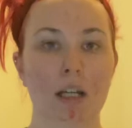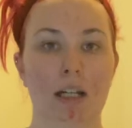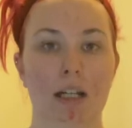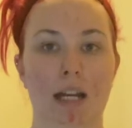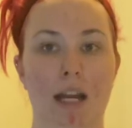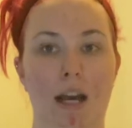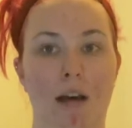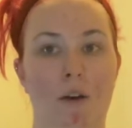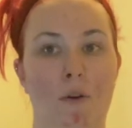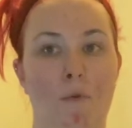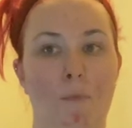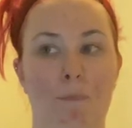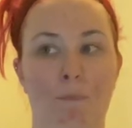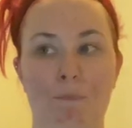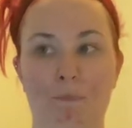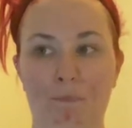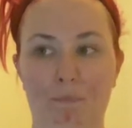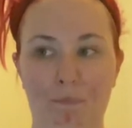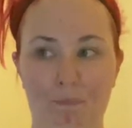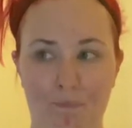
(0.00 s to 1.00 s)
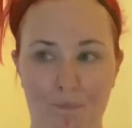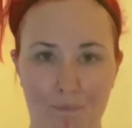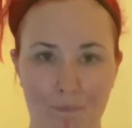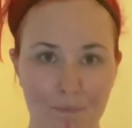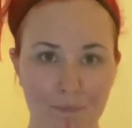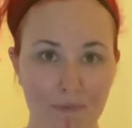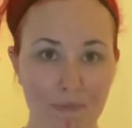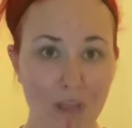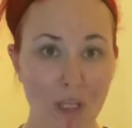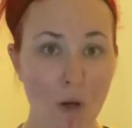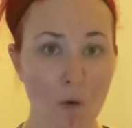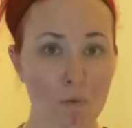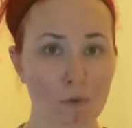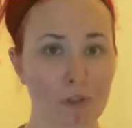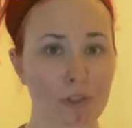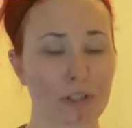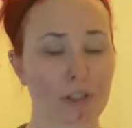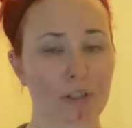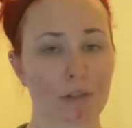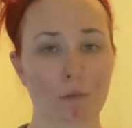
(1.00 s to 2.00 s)
Now,
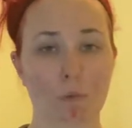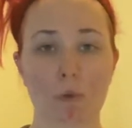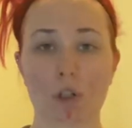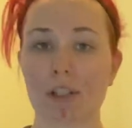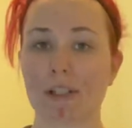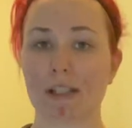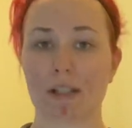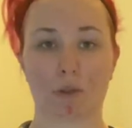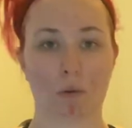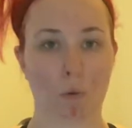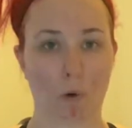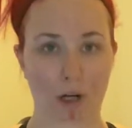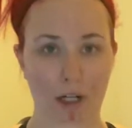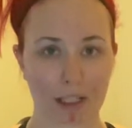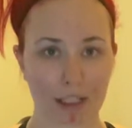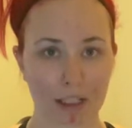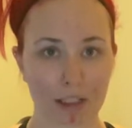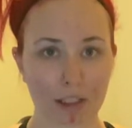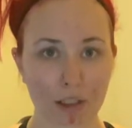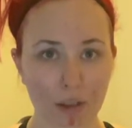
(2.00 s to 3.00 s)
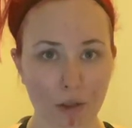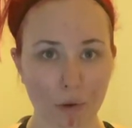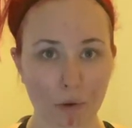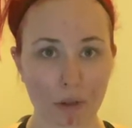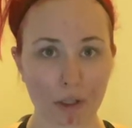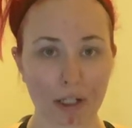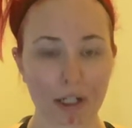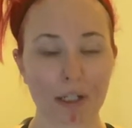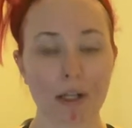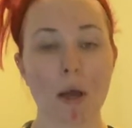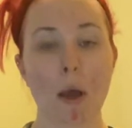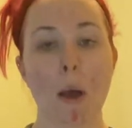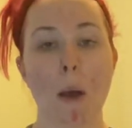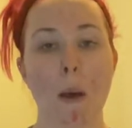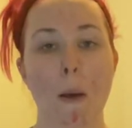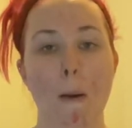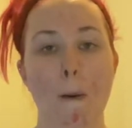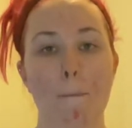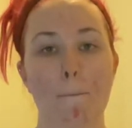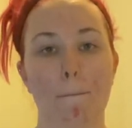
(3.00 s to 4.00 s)
we're still working the core,
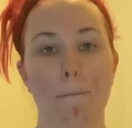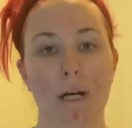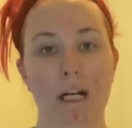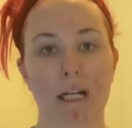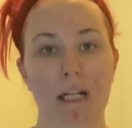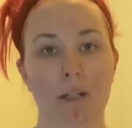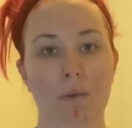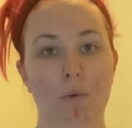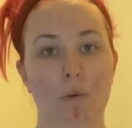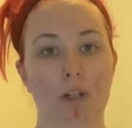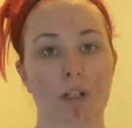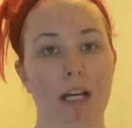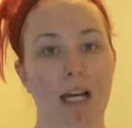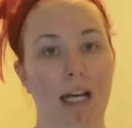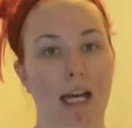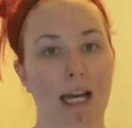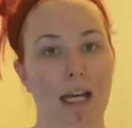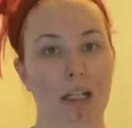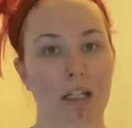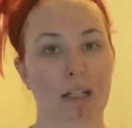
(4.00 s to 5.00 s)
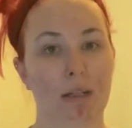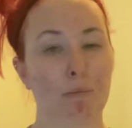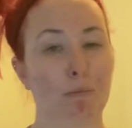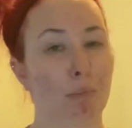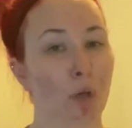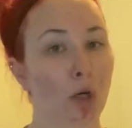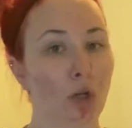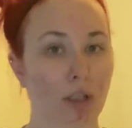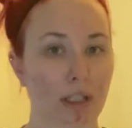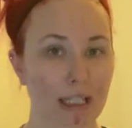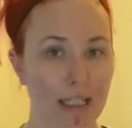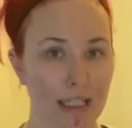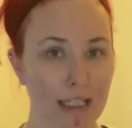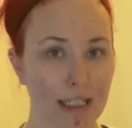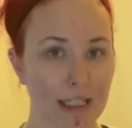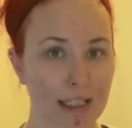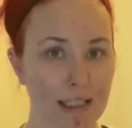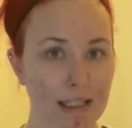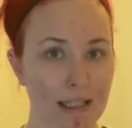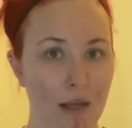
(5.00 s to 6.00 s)
but we're not adding
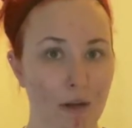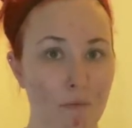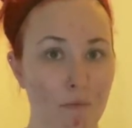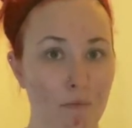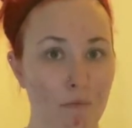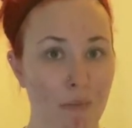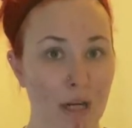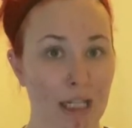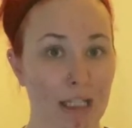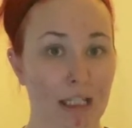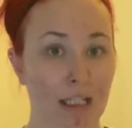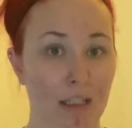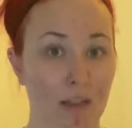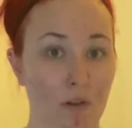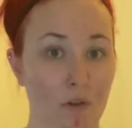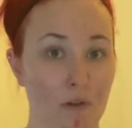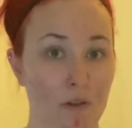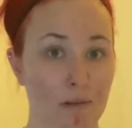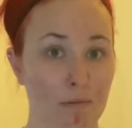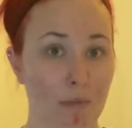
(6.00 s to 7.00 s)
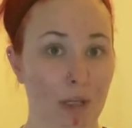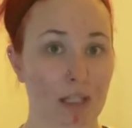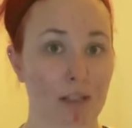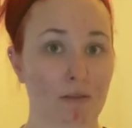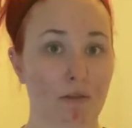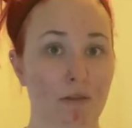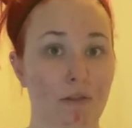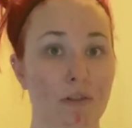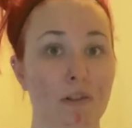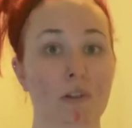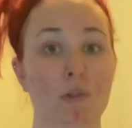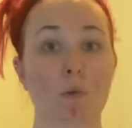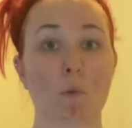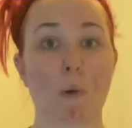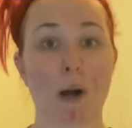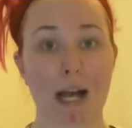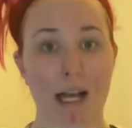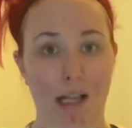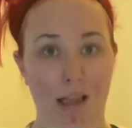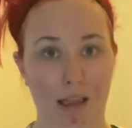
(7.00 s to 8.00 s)
bulkiness and making those muscles
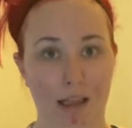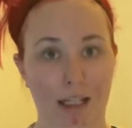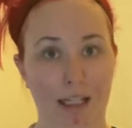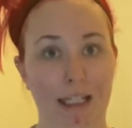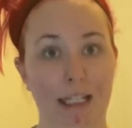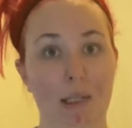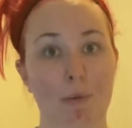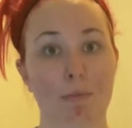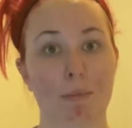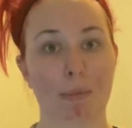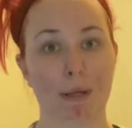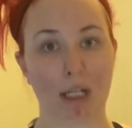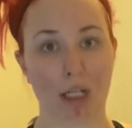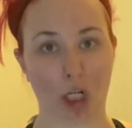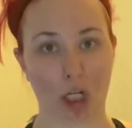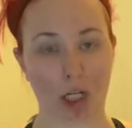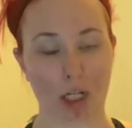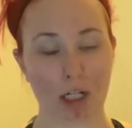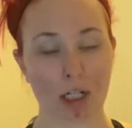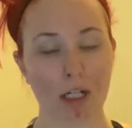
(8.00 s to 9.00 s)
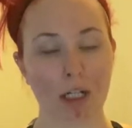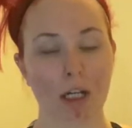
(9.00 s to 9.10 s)
swell and get bigger.